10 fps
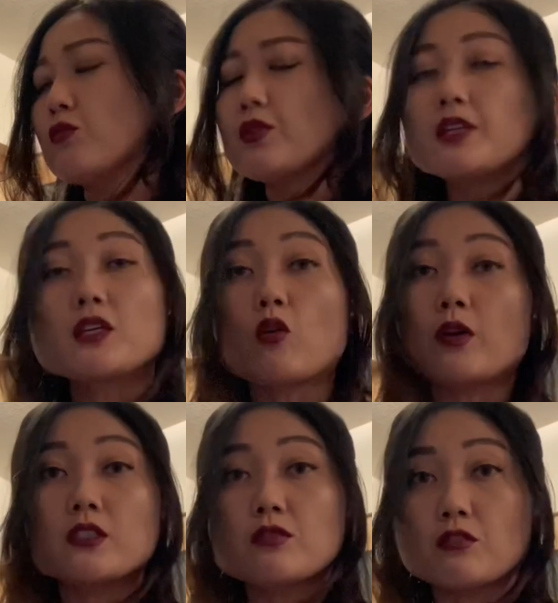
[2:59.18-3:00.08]
really
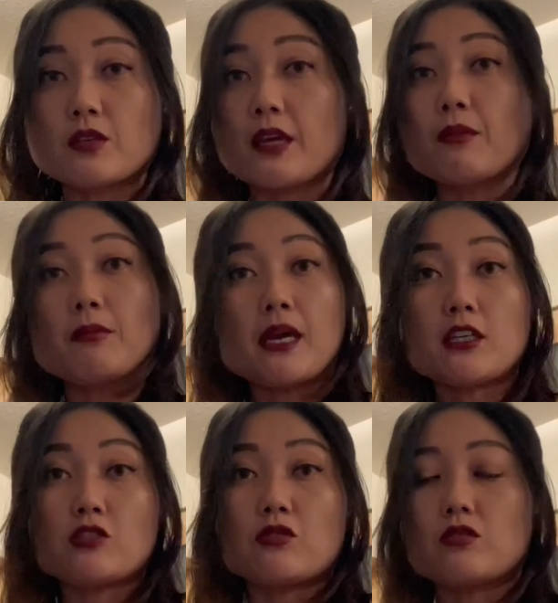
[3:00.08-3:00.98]
going to get my
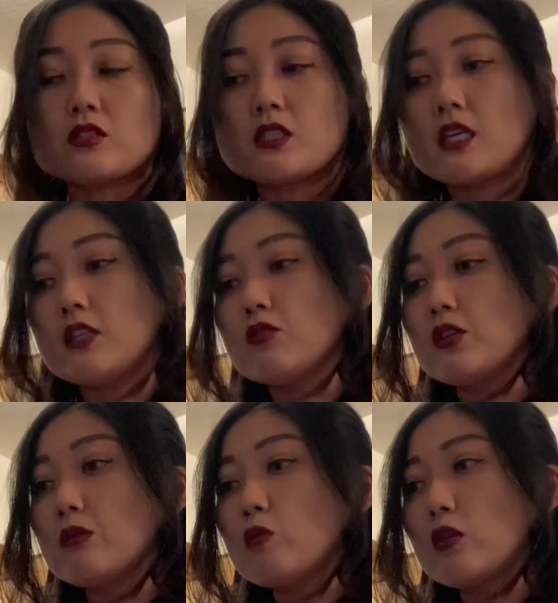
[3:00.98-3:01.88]
master's and
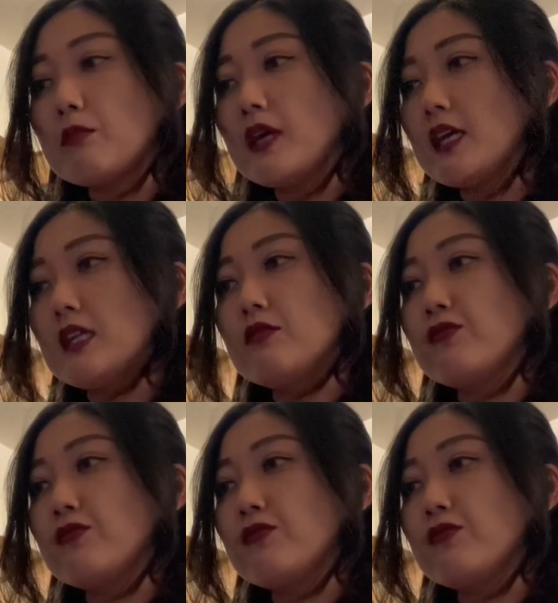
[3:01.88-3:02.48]
learning more about it. I didn't